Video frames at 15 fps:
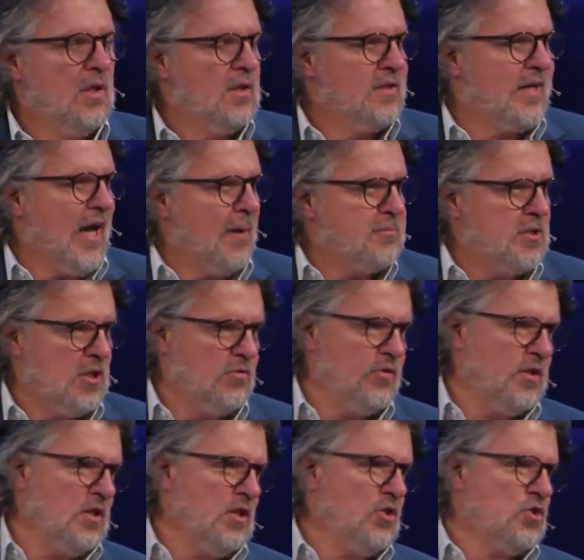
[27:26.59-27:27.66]
the
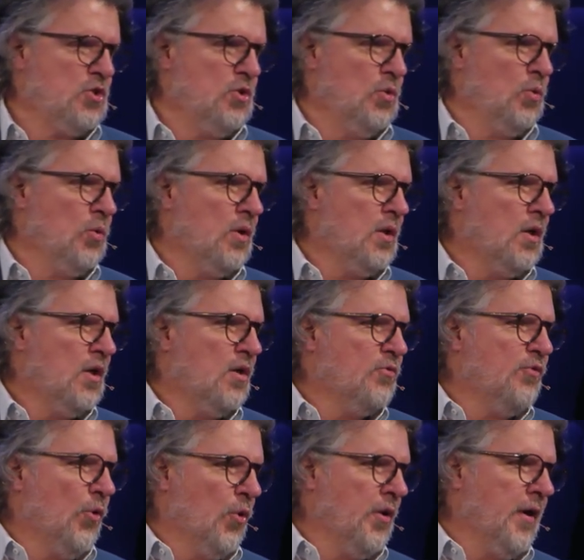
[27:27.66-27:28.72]
captivity to
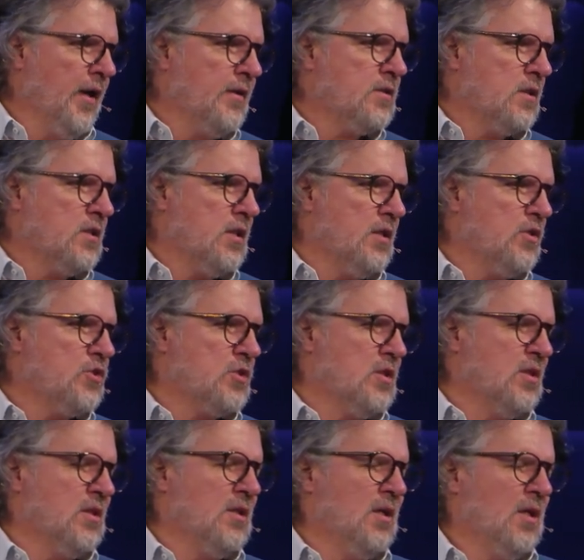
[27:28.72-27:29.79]
foreign entities,
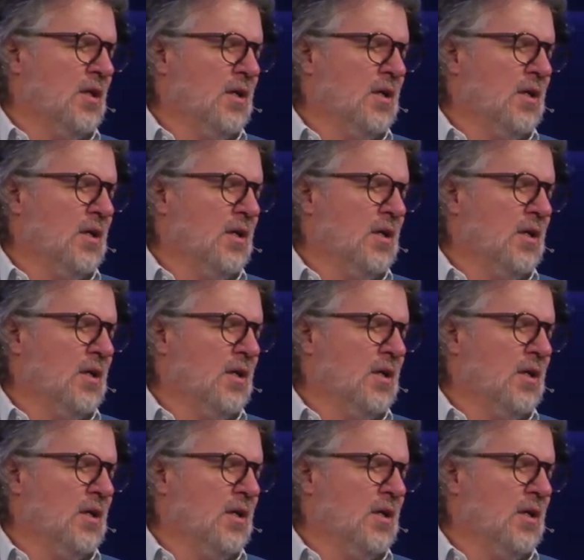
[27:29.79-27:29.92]
the,